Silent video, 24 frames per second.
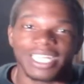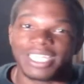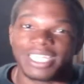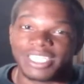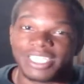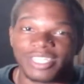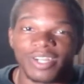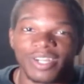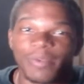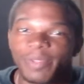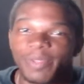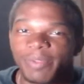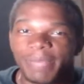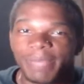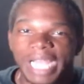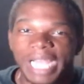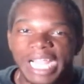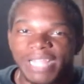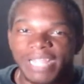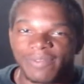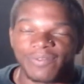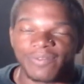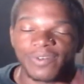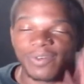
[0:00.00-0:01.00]
It's gonna be
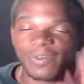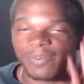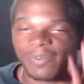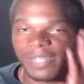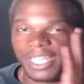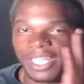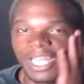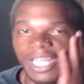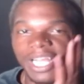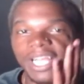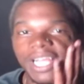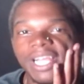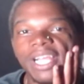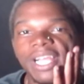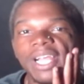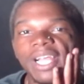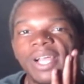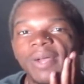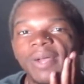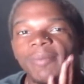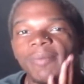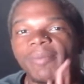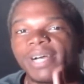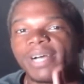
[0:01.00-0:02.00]
back and forth a lot,
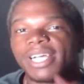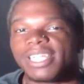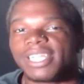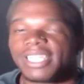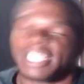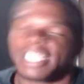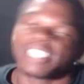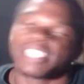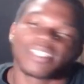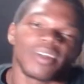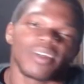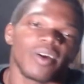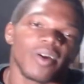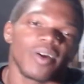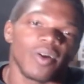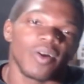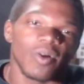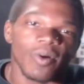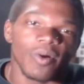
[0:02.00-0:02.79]
but that's gonna go